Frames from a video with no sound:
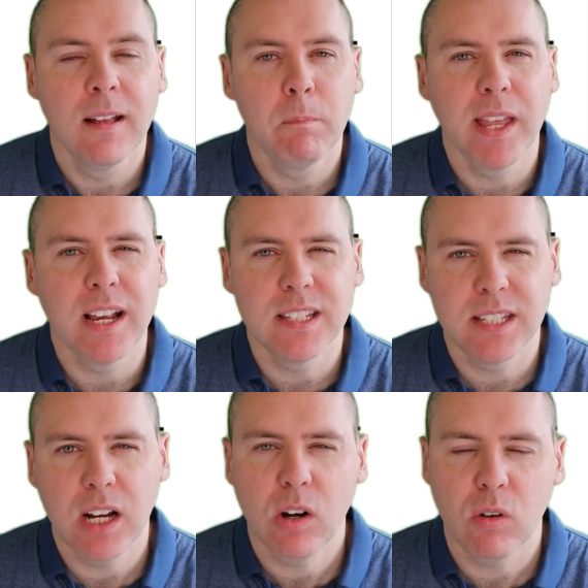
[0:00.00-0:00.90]
They are
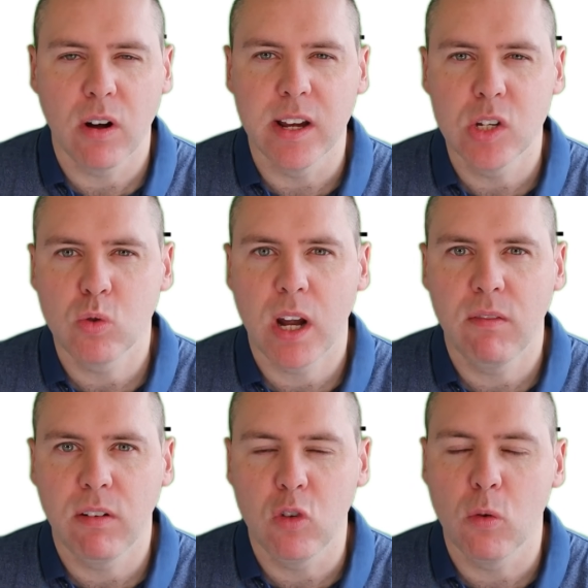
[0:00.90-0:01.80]
synchronized straight
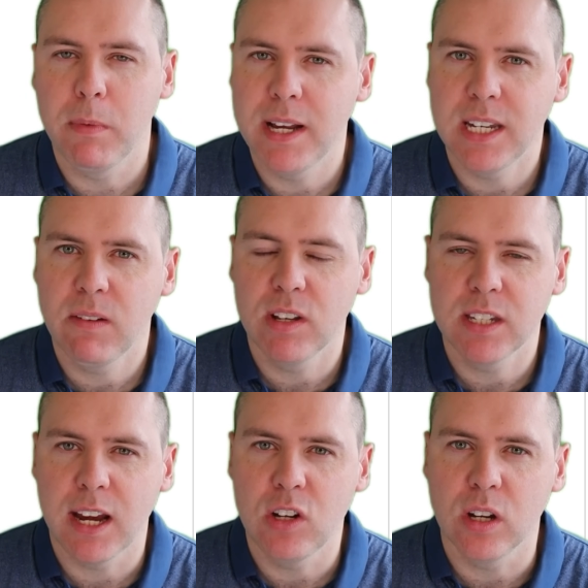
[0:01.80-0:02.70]
from your meeting
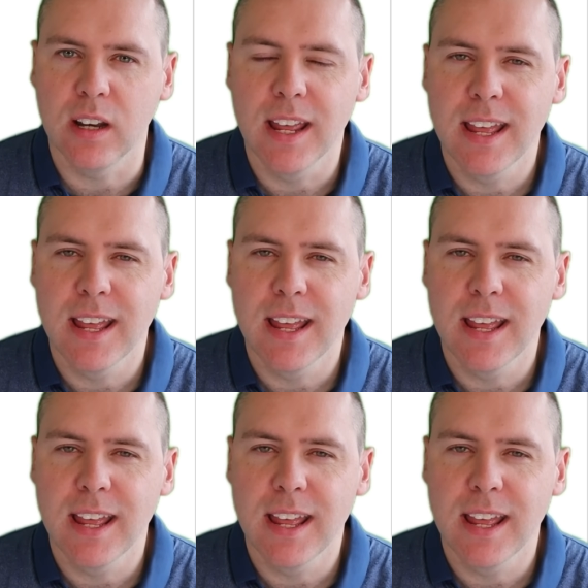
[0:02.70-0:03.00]
invitation,